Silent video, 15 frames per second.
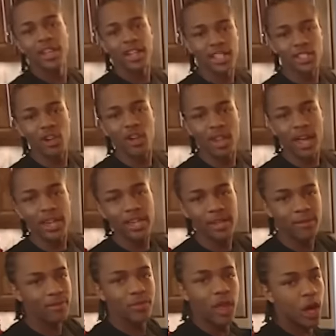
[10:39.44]
that's all I
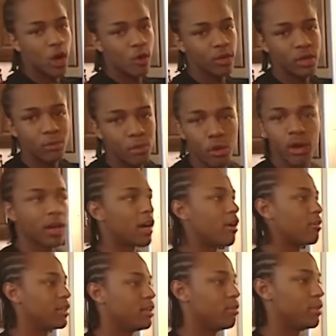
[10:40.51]
eat. I don't eat pork, I
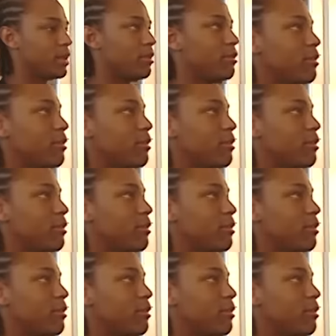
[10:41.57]
don't eat beef.